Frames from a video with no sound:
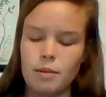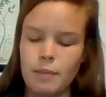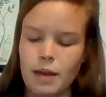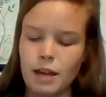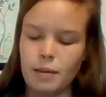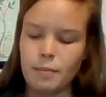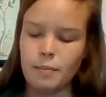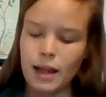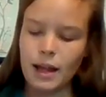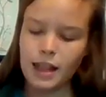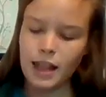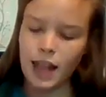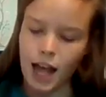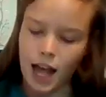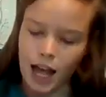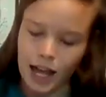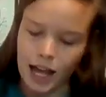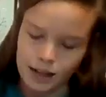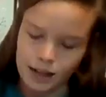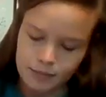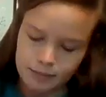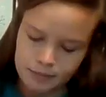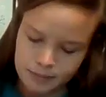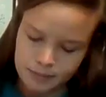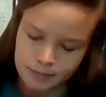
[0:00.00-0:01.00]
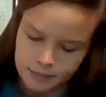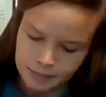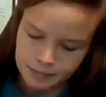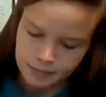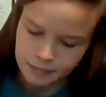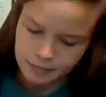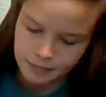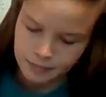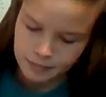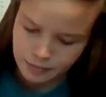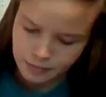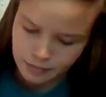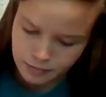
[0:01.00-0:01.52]
make my line.
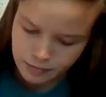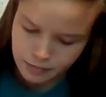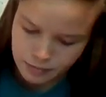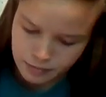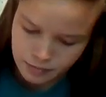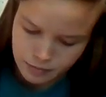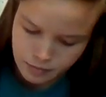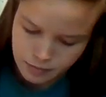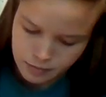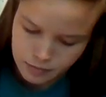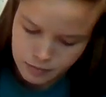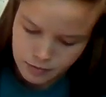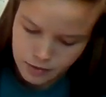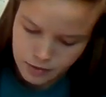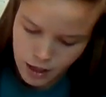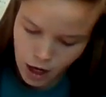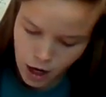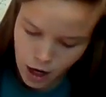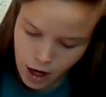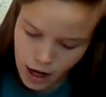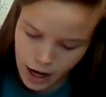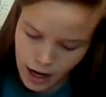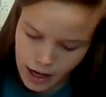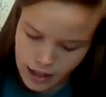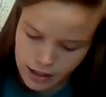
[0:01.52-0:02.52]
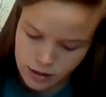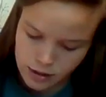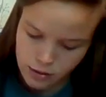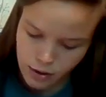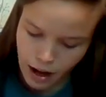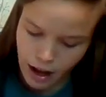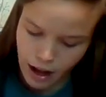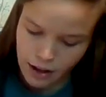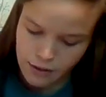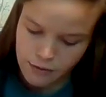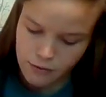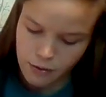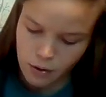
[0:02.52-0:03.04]
All right, so
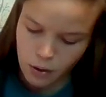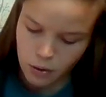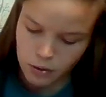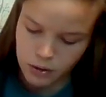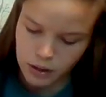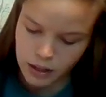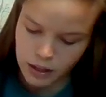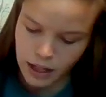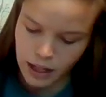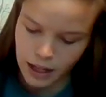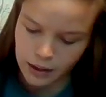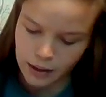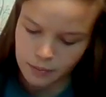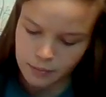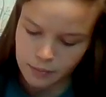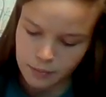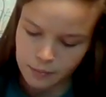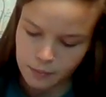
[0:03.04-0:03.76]
I folded it,